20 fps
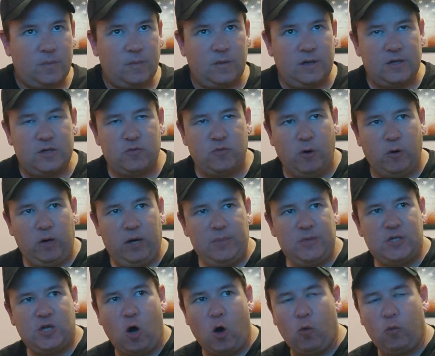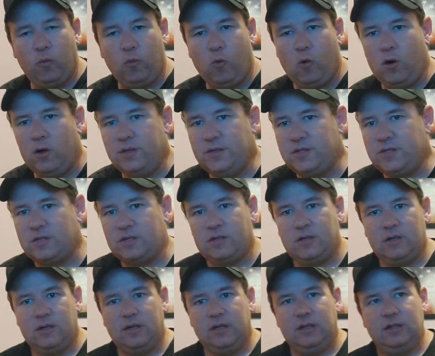His real name is Colton Woods.
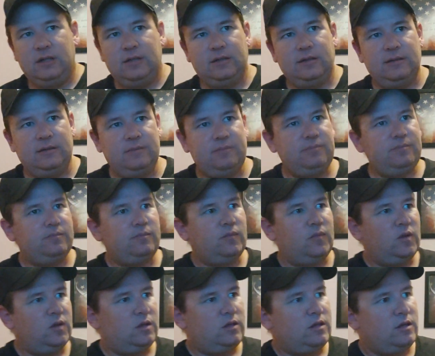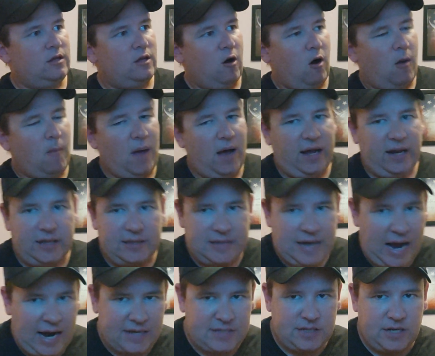No, I'm not going to
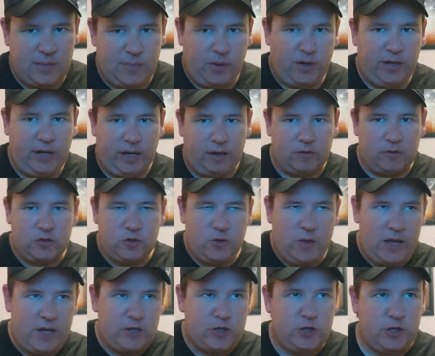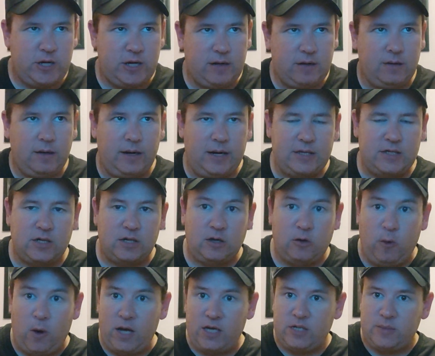dox anybody. I don't do that shit. And that's going to
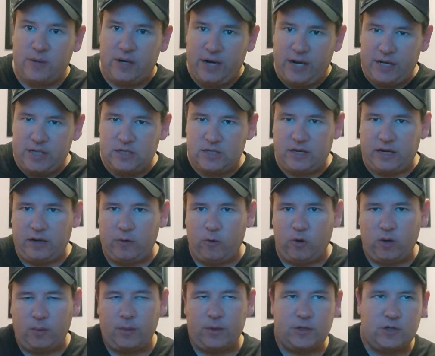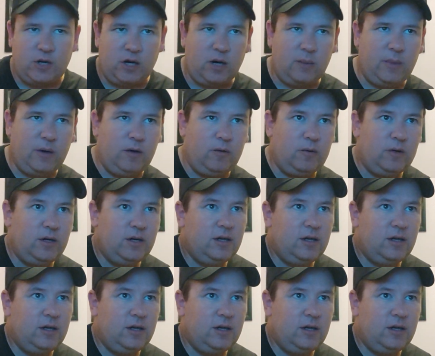go on to my next thing, what I'm going to talk about.